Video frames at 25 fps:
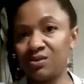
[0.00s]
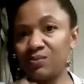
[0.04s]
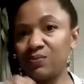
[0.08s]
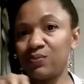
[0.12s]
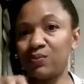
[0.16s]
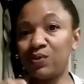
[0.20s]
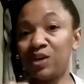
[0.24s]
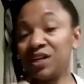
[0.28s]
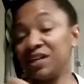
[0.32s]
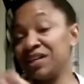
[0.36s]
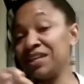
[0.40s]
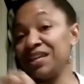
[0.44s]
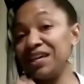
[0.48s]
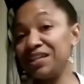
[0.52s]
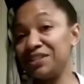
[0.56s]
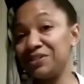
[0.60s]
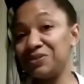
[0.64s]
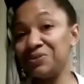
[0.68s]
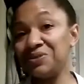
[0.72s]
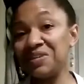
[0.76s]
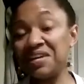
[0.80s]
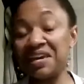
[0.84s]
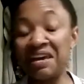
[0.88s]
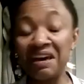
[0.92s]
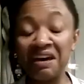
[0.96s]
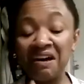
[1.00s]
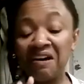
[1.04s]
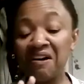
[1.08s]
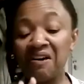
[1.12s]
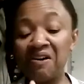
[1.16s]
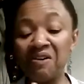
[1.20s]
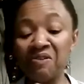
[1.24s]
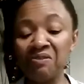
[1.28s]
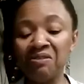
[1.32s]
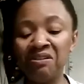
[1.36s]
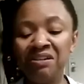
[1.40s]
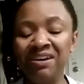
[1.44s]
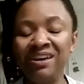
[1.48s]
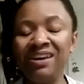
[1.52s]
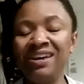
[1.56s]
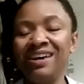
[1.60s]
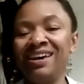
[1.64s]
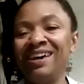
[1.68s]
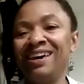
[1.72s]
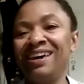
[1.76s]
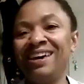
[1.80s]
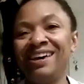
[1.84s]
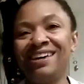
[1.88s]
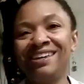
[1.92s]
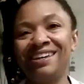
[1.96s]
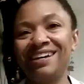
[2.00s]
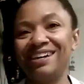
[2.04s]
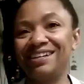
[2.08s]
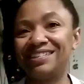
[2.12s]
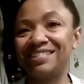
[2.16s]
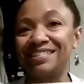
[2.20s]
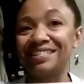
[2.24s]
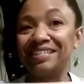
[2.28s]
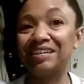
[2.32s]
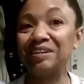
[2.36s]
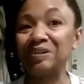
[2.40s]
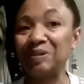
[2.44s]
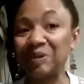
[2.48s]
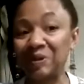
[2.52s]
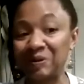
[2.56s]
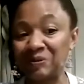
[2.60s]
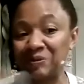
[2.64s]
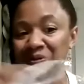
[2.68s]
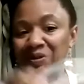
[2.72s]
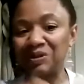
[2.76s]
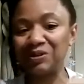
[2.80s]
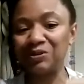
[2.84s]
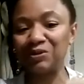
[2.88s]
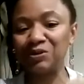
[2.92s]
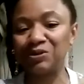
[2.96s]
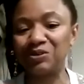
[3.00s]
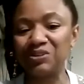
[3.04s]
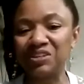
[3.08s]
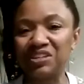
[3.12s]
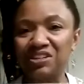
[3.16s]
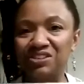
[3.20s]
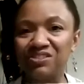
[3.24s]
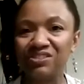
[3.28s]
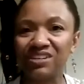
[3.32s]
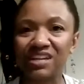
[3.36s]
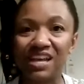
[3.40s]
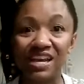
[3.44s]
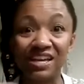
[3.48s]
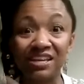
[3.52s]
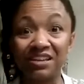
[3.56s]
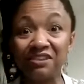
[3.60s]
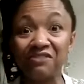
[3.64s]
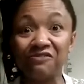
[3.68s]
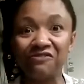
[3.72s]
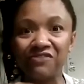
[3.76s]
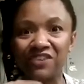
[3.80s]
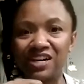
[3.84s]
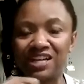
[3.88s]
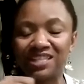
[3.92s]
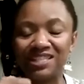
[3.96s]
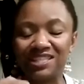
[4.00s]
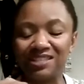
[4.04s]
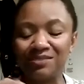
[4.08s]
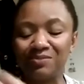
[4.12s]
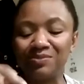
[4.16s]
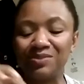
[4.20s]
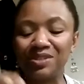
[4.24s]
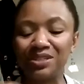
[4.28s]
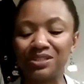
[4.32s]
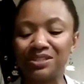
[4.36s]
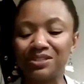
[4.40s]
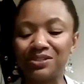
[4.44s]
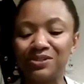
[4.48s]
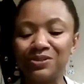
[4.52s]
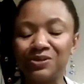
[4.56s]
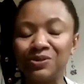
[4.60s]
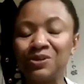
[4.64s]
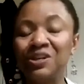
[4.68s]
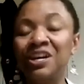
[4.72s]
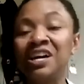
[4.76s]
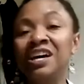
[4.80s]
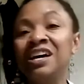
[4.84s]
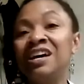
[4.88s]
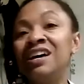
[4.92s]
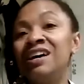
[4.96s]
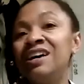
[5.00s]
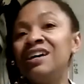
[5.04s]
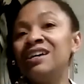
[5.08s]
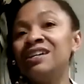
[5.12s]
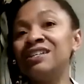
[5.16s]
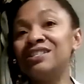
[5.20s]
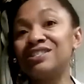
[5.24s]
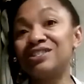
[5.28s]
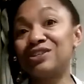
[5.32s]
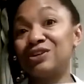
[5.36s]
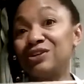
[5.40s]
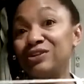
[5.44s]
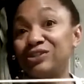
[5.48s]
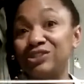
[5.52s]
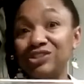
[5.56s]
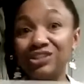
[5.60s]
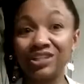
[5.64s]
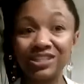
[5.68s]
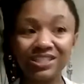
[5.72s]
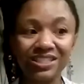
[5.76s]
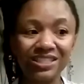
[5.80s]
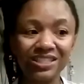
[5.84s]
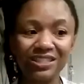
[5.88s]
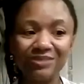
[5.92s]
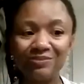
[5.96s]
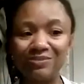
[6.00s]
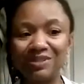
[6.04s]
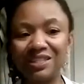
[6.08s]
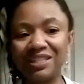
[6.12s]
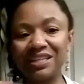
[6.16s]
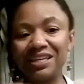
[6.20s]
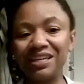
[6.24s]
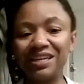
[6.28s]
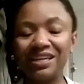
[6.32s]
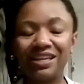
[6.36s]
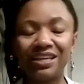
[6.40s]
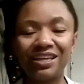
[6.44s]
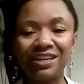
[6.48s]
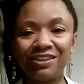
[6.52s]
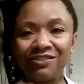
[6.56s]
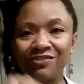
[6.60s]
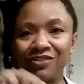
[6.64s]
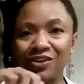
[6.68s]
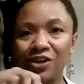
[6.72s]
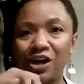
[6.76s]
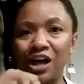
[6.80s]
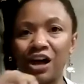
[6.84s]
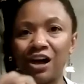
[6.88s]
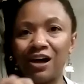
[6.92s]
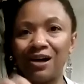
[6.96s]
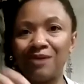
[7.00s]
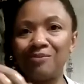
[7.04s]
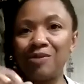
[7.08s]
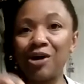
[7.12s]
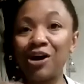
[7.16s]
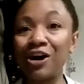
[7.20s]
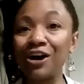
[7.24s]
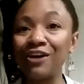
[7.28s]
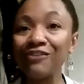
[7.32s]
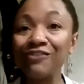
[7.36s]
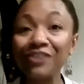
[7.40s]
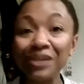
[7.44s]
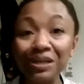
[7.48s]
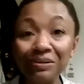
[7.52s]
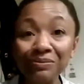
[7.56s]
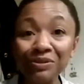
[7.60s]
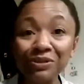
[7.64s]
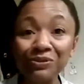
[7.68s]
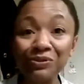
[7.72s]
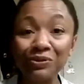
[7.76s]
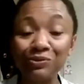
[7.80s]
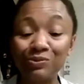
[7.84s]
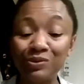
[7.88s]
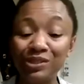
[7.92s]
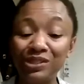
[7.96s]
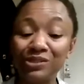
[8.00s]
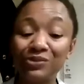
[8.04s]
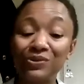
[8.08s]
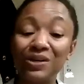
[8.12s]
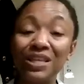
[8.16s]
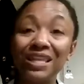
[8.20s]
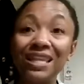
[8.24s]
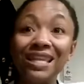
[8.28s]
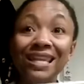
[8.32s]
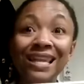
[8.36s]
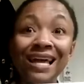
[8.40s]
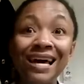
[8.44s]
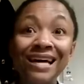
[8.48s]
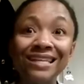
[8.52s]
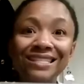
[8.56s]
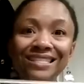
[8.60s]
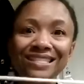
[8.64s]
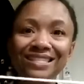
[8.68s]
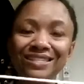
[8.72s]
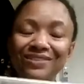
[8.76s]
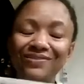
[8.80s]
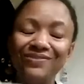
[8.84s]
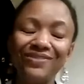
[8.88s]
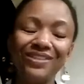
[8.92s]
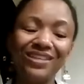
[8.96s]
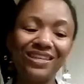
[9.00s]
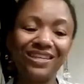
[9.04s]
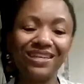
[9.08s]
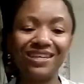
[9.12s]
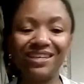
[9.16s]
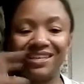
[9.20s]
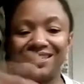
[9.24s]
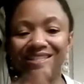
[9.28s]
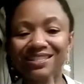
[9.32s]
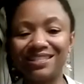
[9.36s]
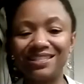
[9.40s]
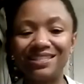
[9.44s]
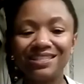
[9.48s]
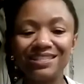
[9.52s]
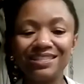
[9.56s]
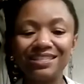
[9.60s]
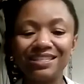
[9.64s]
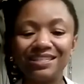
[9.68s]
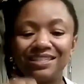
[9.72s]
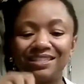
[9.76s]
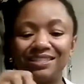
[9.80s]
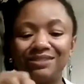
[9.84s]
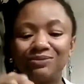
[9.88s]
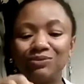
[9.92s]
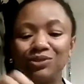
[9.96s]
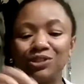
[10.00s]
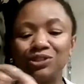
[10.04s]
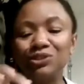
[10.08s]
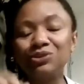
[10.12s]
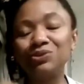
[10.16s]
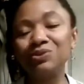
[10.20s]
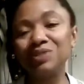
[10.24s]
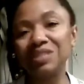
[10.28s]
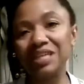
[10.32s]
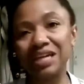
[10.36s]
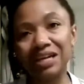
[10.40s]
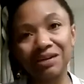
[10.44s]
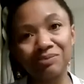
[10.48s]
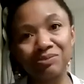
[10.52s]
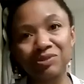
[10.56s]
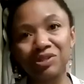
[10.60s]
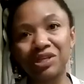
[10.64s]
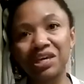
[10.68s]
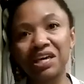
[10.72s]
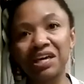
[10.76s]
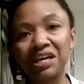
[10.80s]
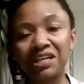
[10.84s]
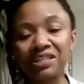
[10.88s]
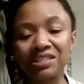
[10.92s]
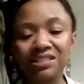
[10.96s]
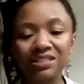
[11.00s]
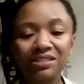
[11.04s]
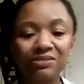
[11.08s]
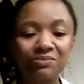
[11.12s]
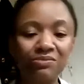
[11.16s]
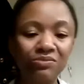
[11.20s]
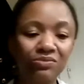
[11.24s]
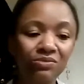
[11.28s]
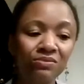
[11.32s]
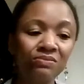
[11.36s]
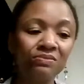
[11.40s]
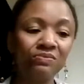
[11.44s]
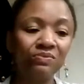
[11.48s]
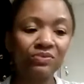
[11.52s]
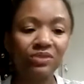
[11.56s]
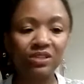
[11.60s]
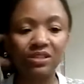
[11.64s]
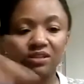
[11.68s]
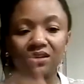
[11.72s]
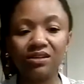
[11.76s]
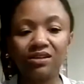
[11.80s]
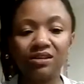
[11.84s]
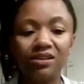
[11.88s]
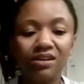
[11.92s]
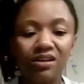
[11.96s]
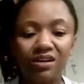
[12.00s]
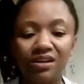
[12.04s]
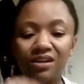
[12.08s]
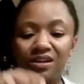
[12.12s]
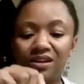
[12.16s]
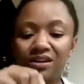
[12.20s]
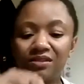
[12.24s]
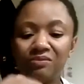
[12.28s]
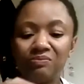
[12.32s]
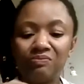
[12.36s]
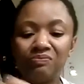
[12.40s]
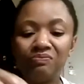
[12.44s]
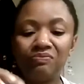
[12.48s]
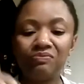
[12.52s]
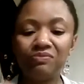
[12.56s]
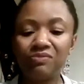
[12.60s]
what can I do now? And I say, I don't know, go get creative, find something to do. So trust and believe, our family will be doing lots of these. We're due time to add some,